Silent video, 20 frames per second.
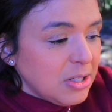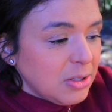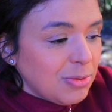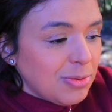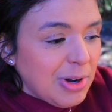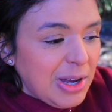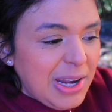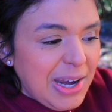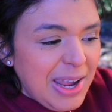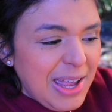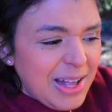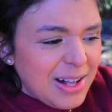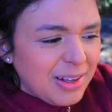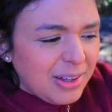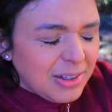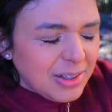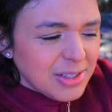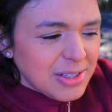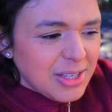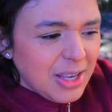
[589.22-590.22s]
what
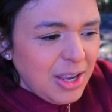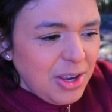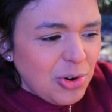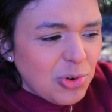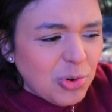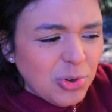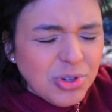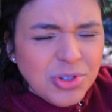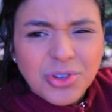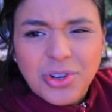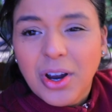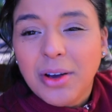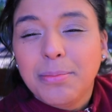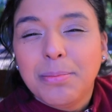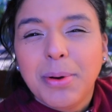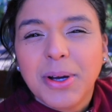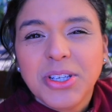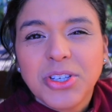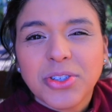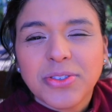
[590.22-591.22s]
else? I order a
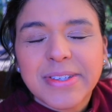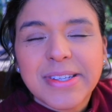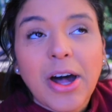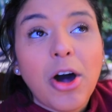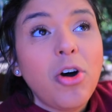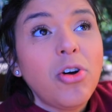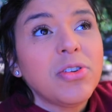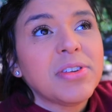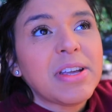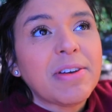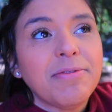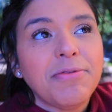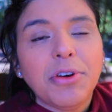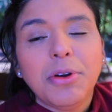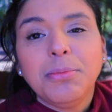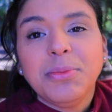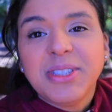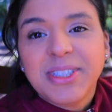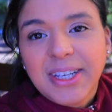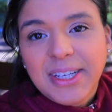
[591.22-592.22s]
bunch of oh some
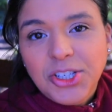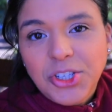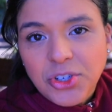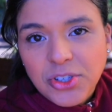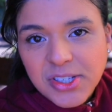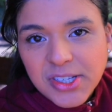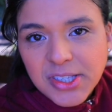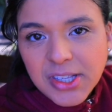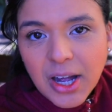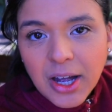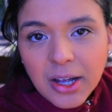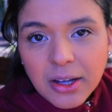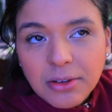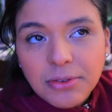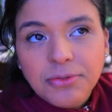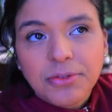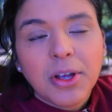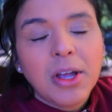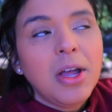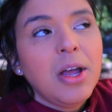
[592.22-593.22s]
fermentation stuff.
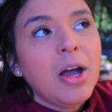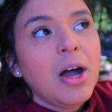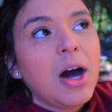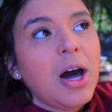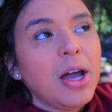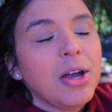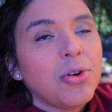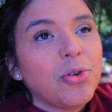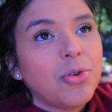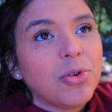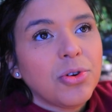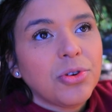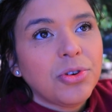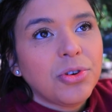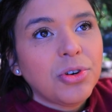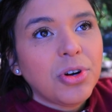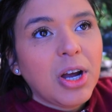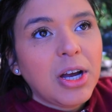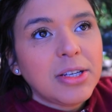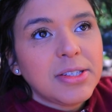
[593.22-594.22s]
I
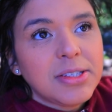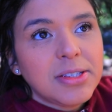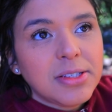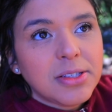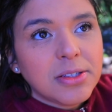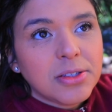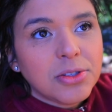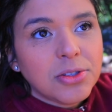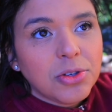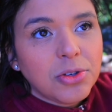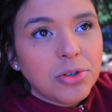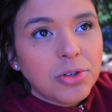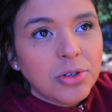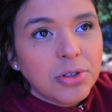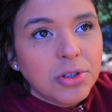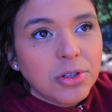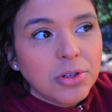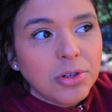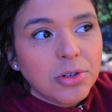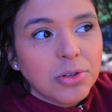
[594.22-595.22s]
order a
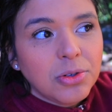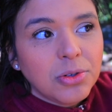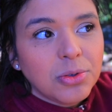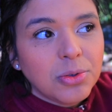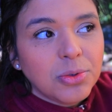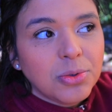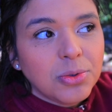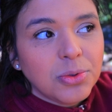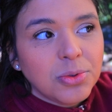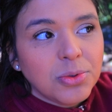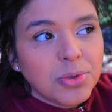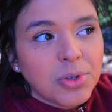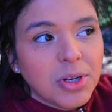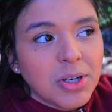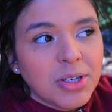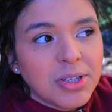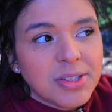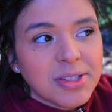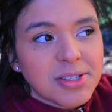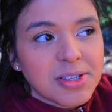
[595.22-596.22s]
sourdough
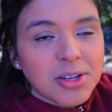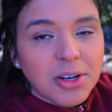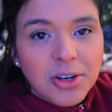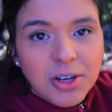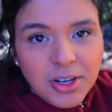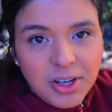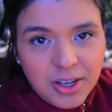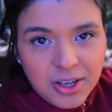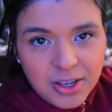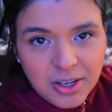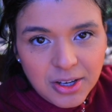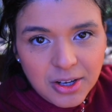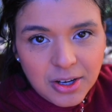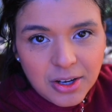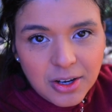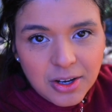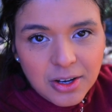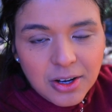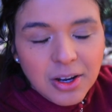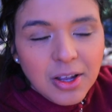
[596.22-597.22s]

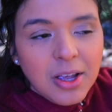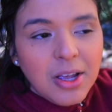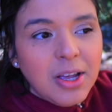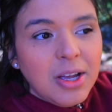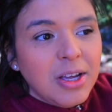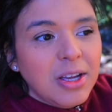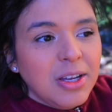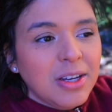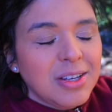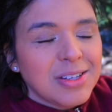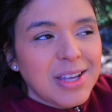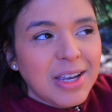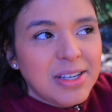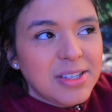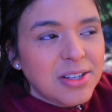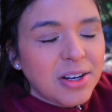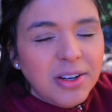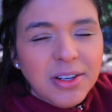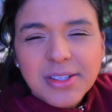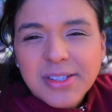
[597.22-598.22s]
starter because I
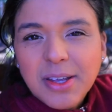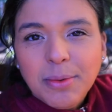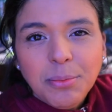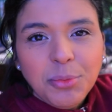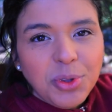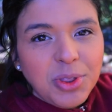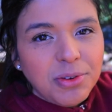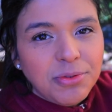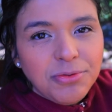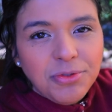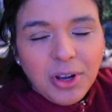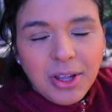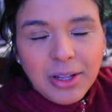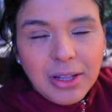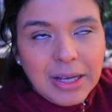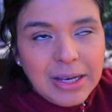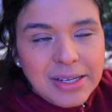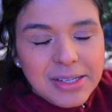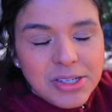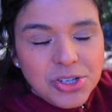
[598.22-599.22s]
started some with a friend
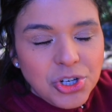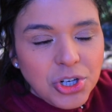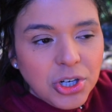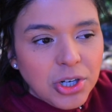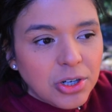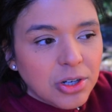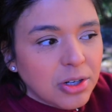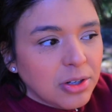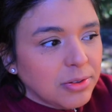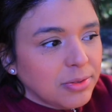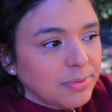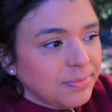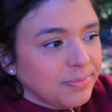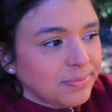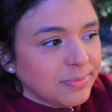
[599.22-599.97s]
last year